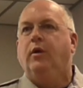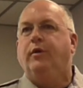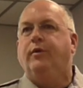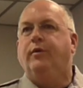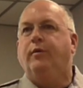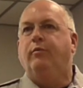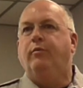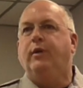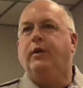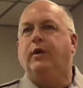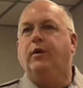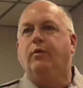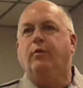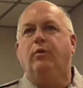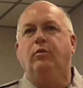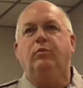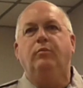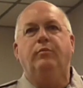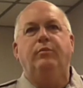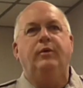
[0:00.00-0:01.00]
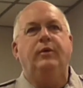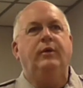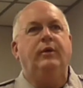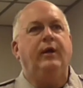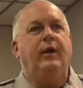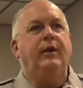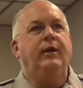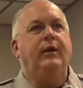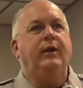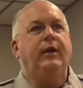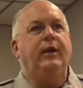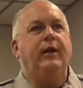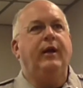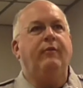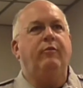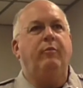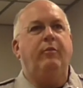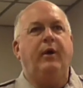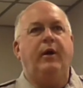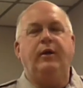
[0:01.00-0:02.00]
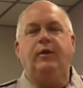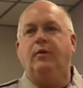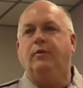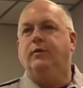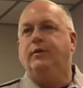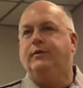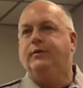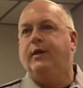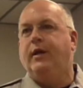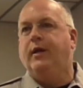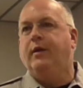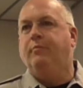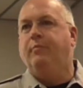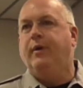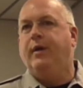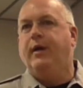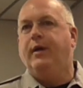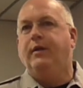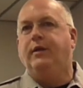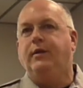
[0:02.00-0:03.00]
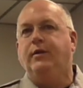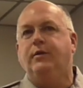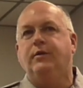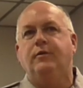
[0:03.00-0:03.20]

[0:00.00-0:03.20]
to regroup and to get everybody on the same page.